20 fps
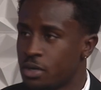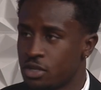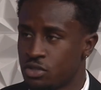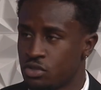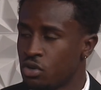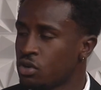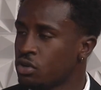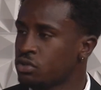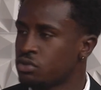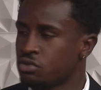But
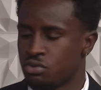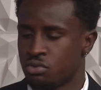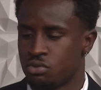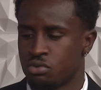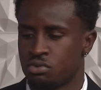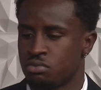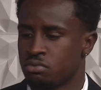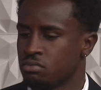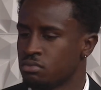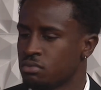it's hard
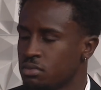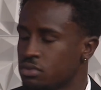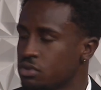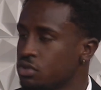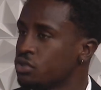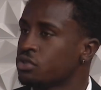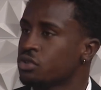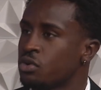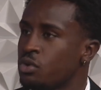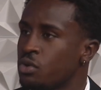to
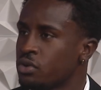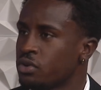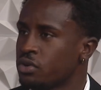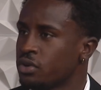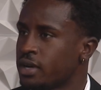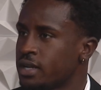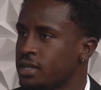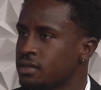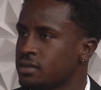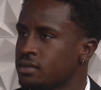turn the
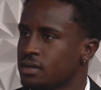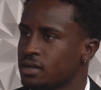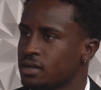corner and